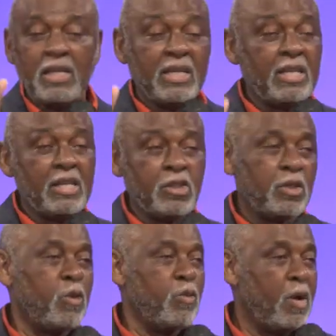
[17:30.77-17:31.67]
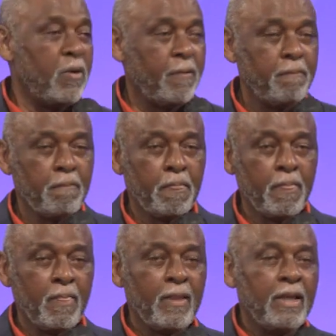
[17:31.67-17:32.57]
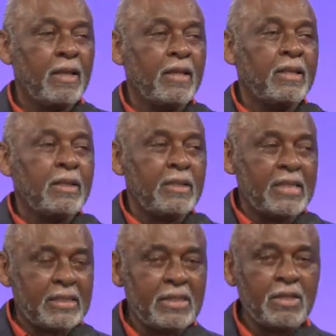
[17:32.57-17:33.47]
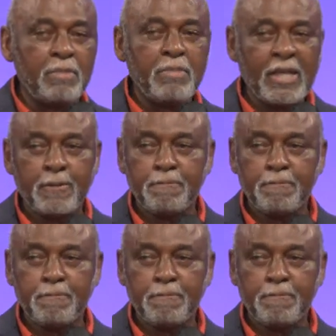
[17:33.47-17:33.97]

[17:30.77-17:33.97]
it is so wrong. Listen to me.